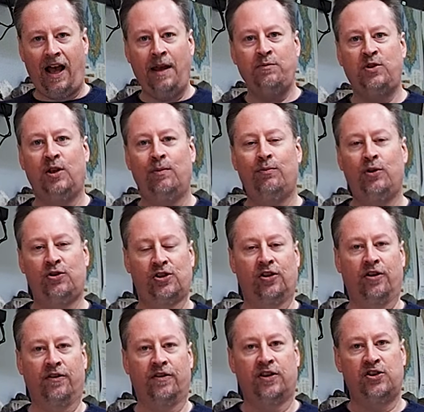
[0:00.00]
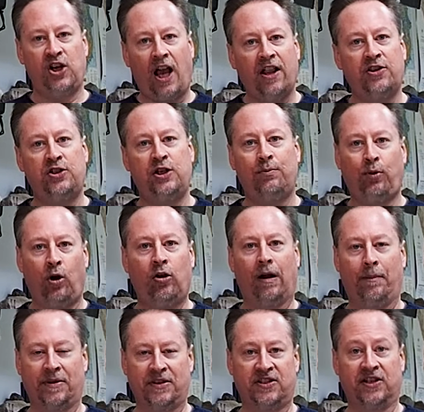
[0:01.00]
I'm Jim Bushler, the Geology
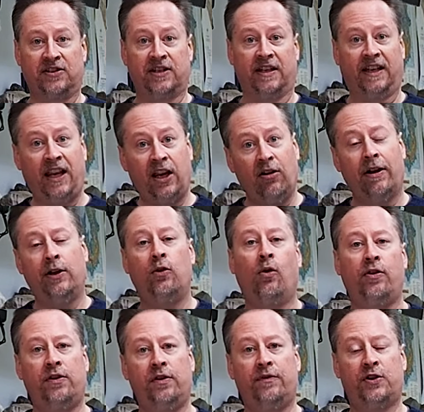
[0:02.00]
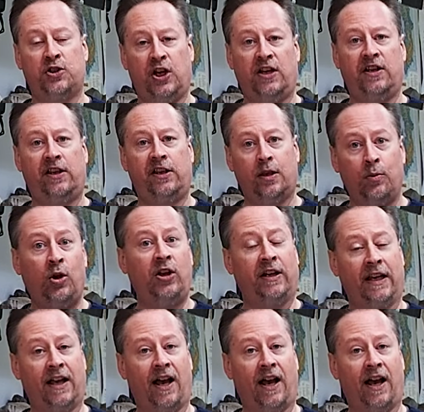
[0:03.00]
Program Assistant here at Northern Virginia Community